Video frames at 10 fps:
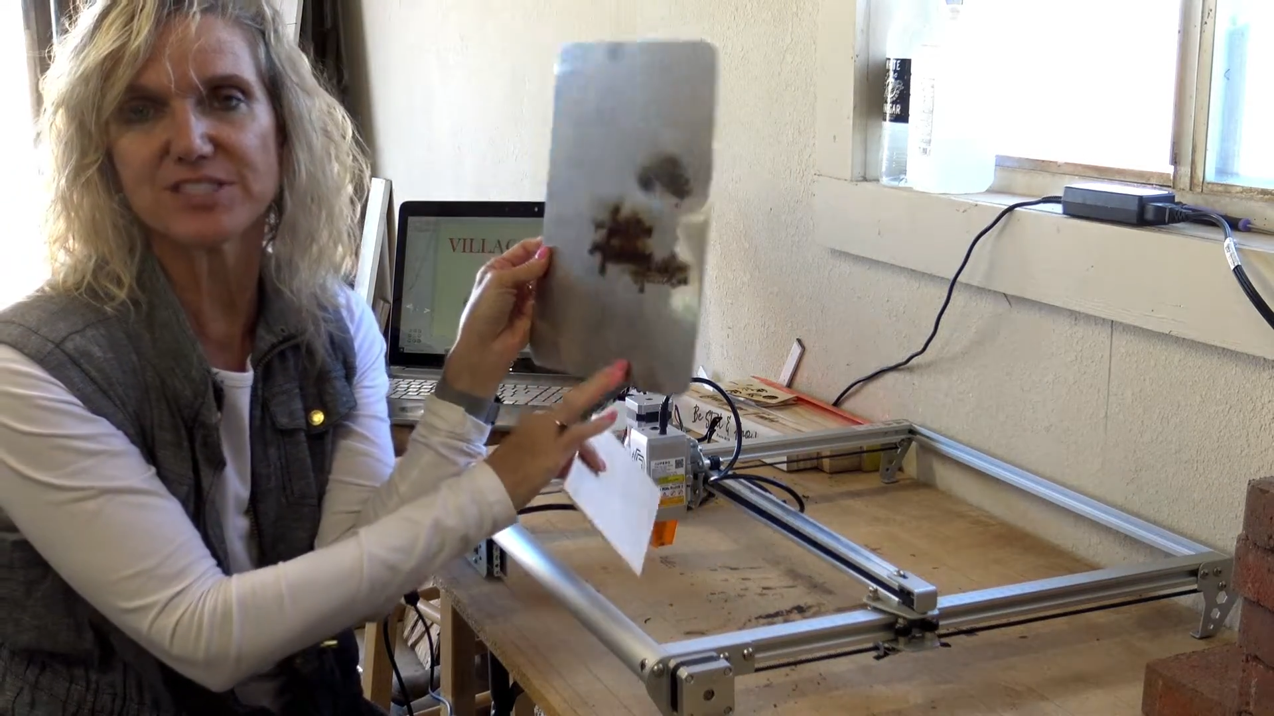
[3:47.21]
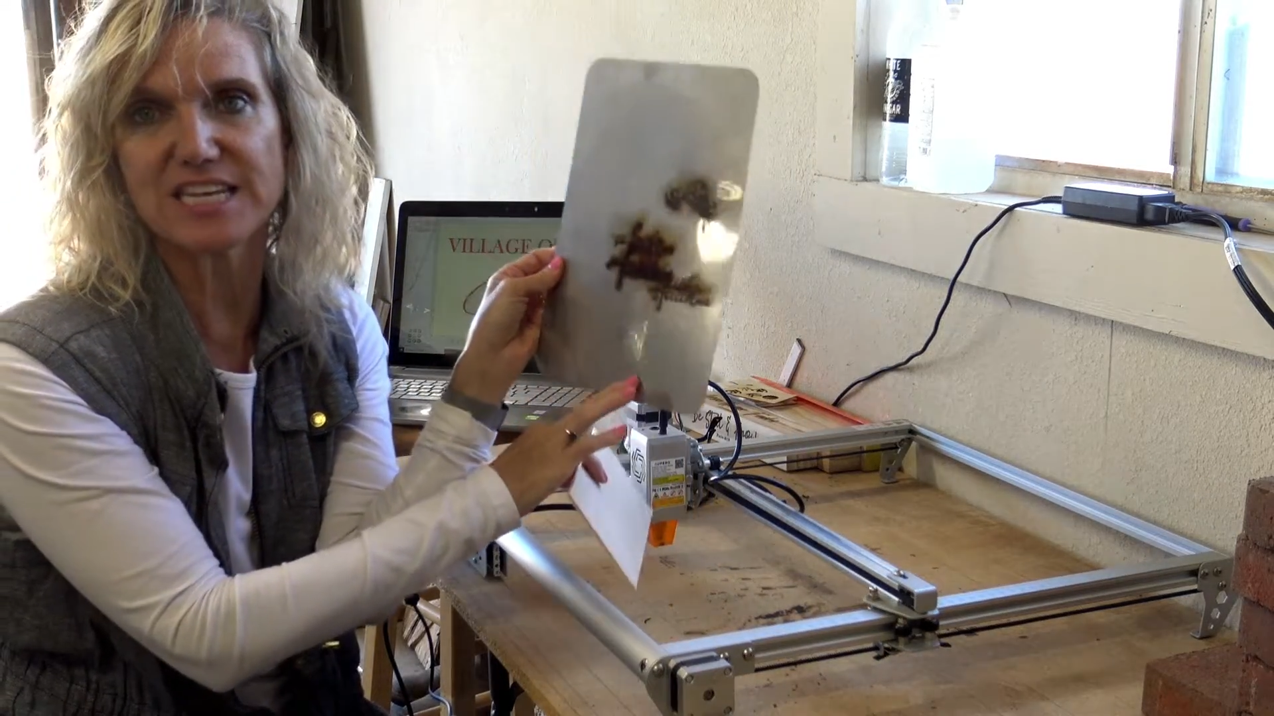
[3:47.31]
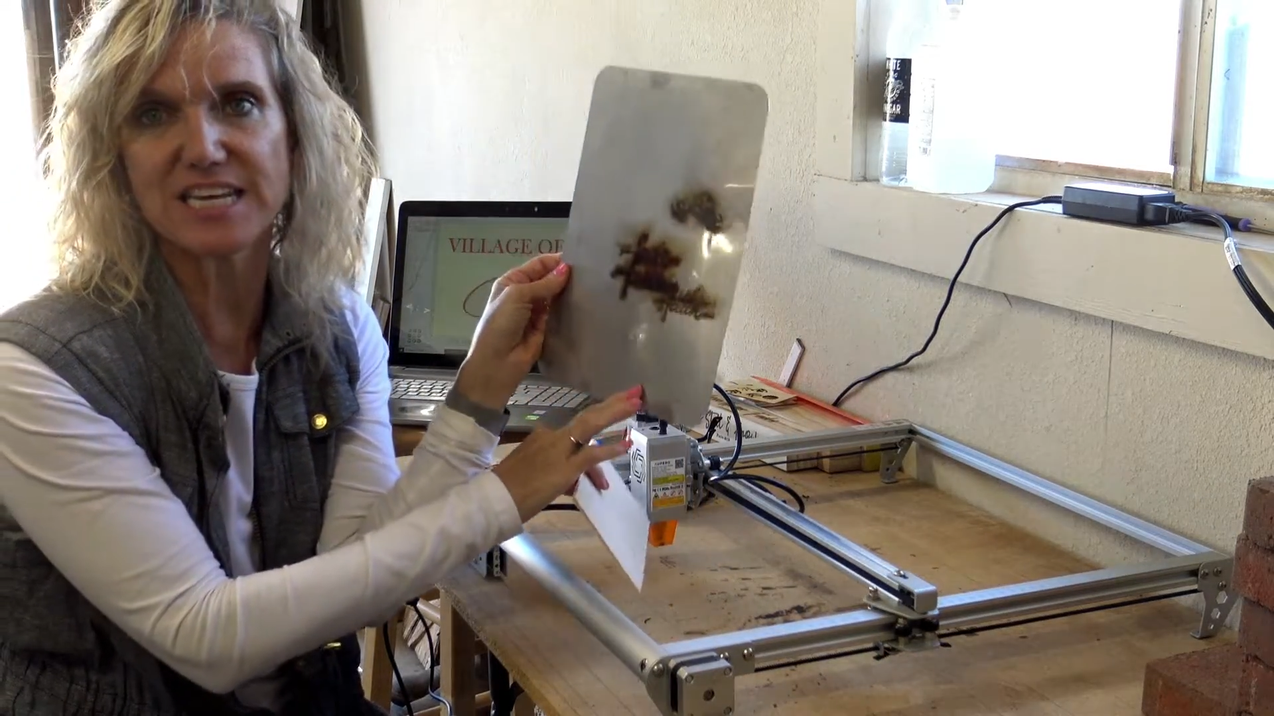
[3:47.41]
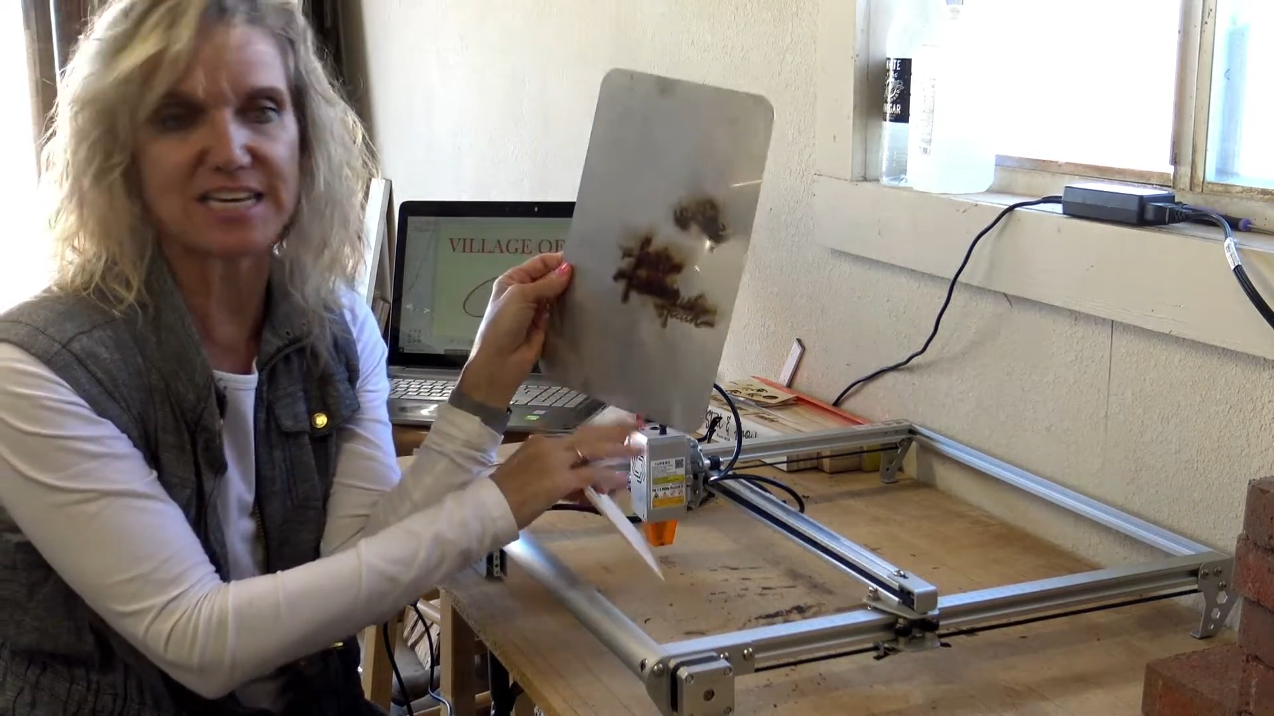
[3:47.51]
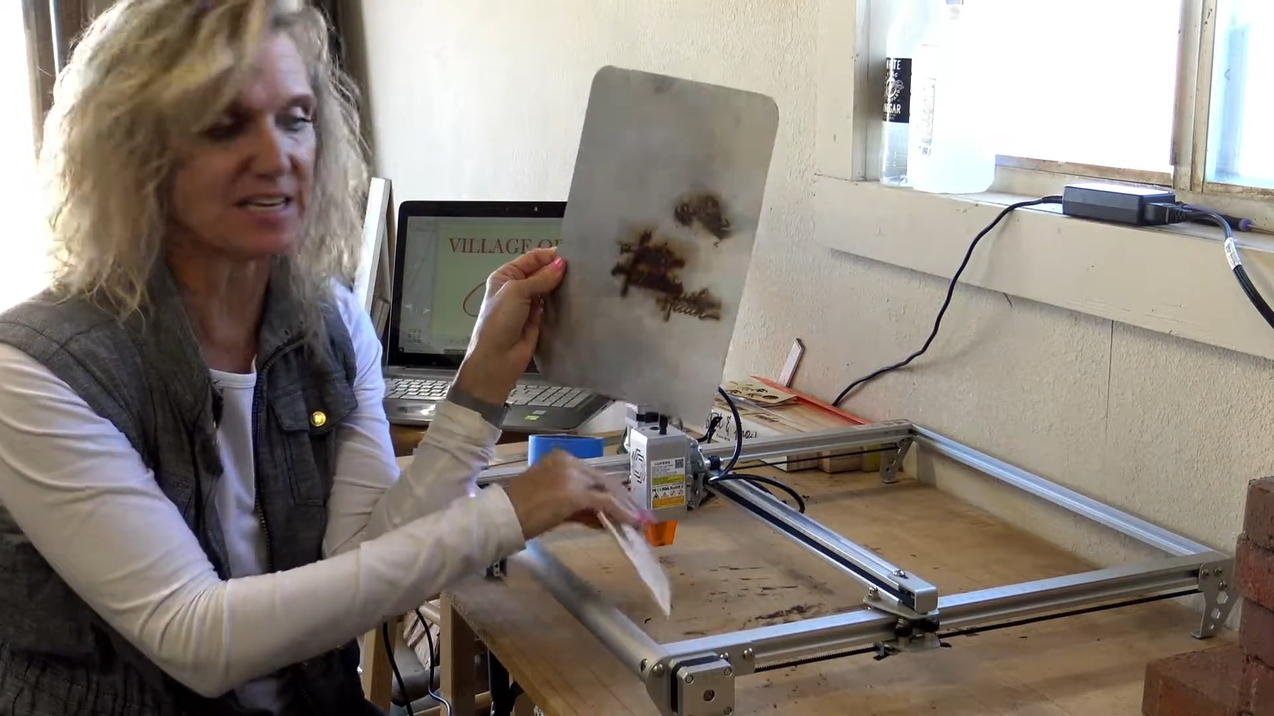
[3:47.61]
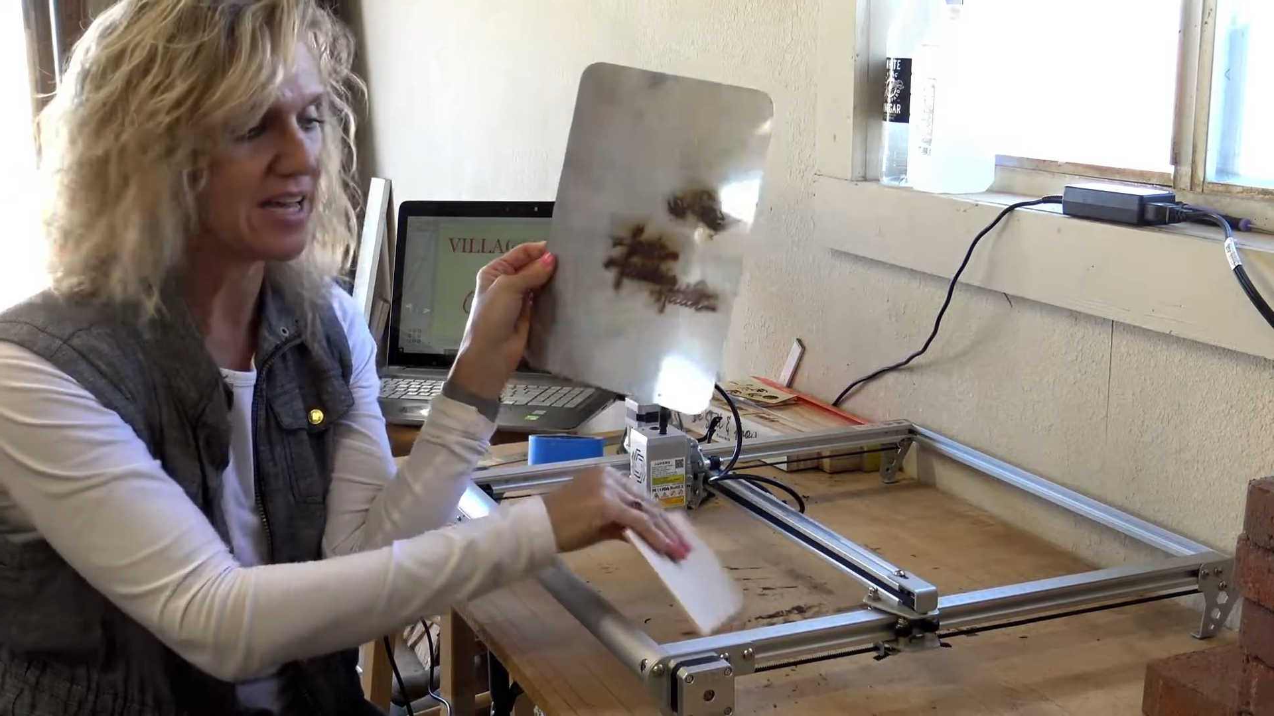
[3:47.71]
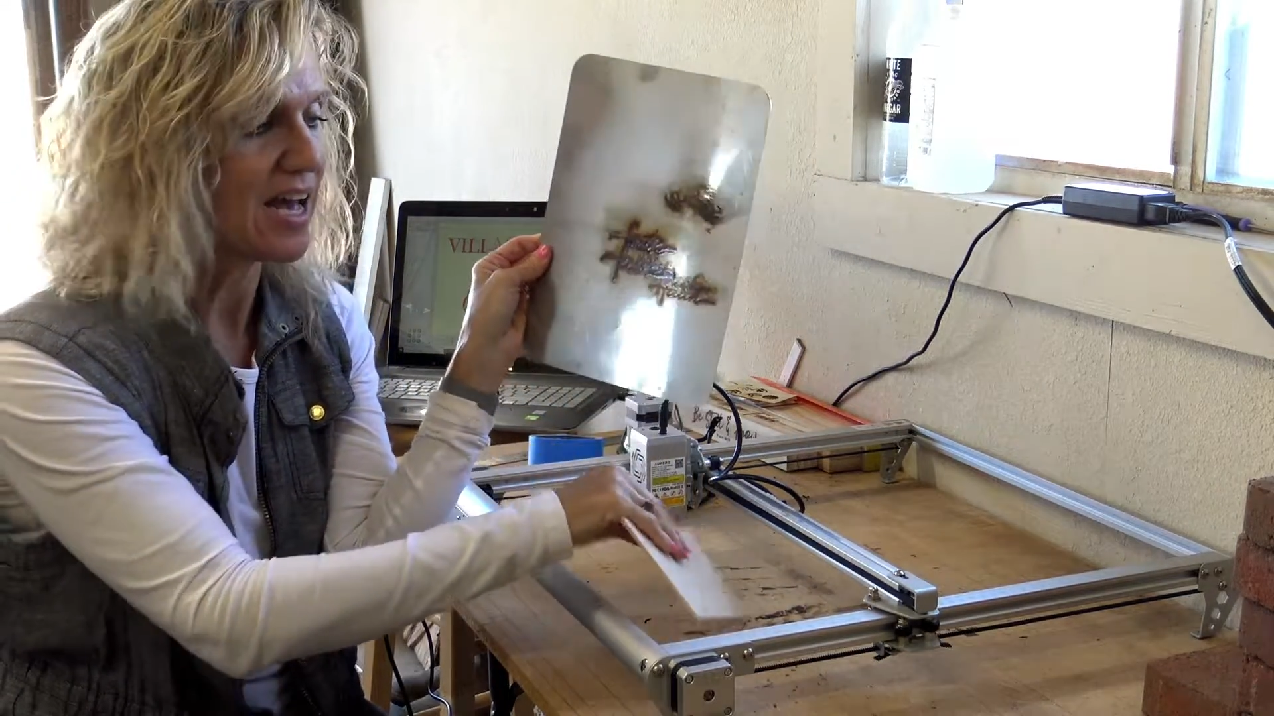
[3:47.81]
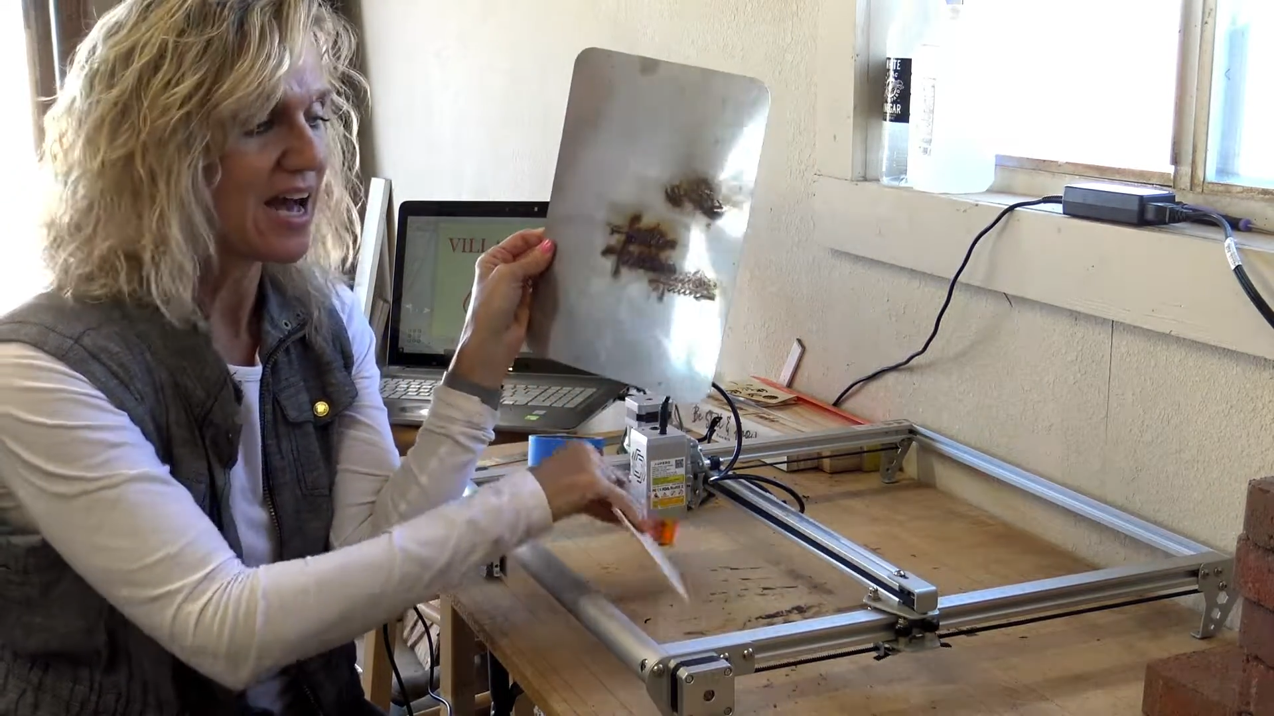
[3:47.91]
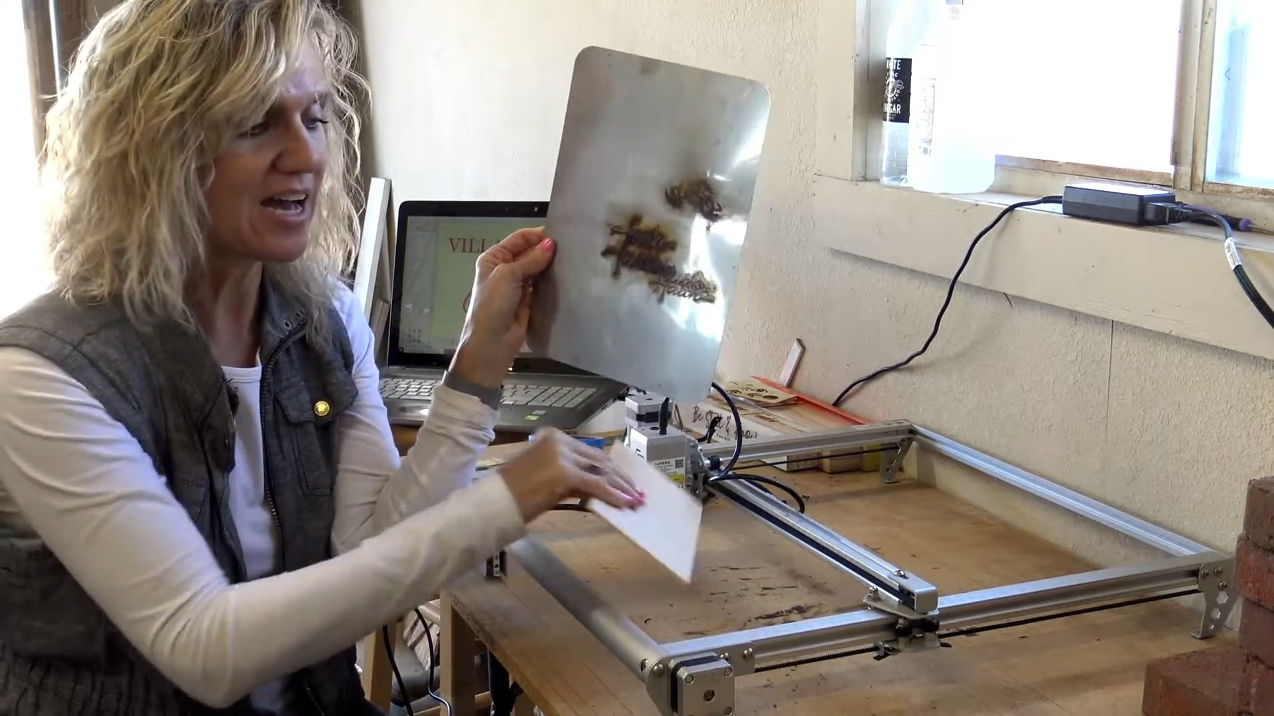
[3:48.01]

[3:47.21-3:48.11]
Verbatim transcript: tin